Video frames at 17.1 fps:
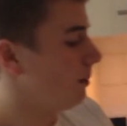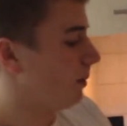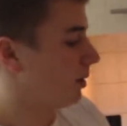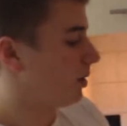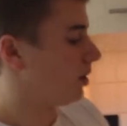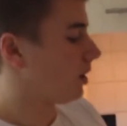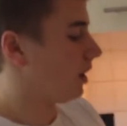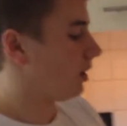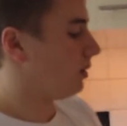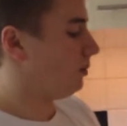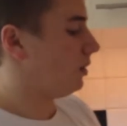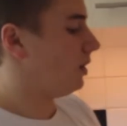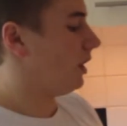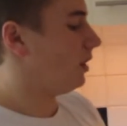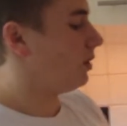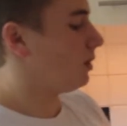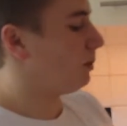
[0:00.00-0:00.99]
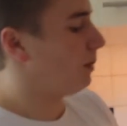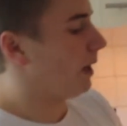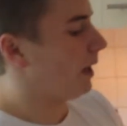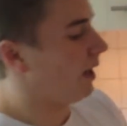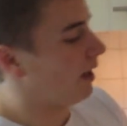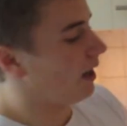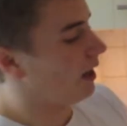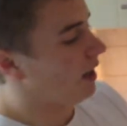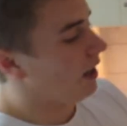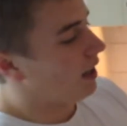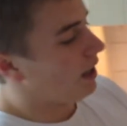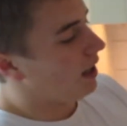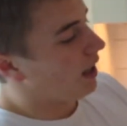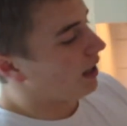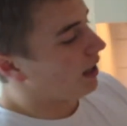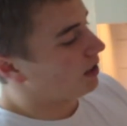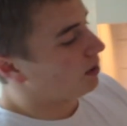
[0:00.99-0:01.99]
I just got some ginger beer
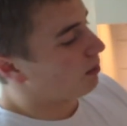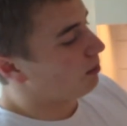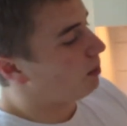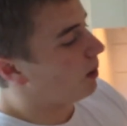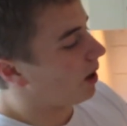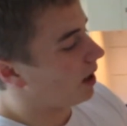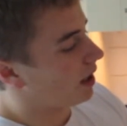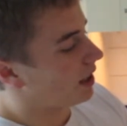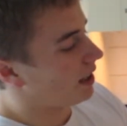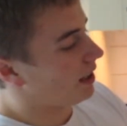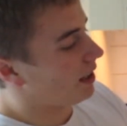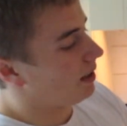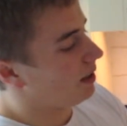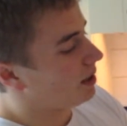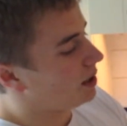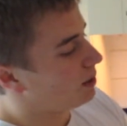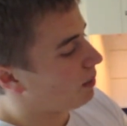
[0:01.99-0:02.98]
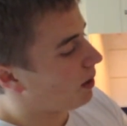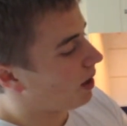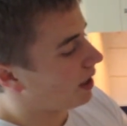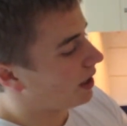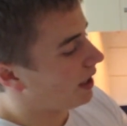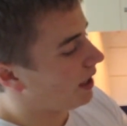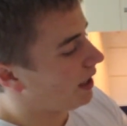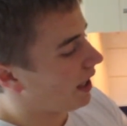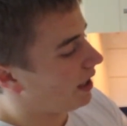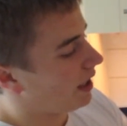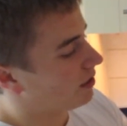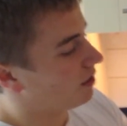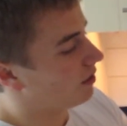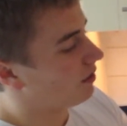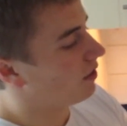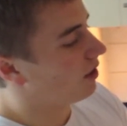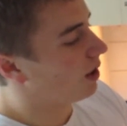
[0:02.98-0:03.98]
and some sparkling
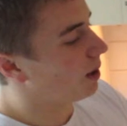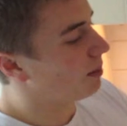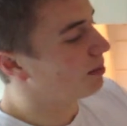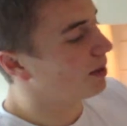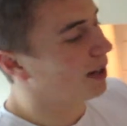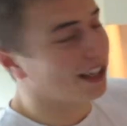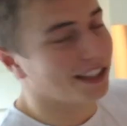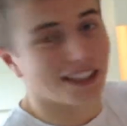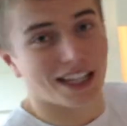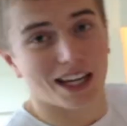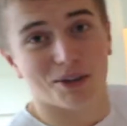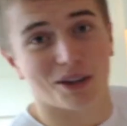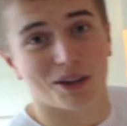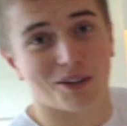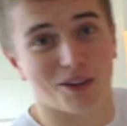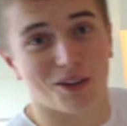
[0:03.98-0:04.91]
elderflower presse, whatever the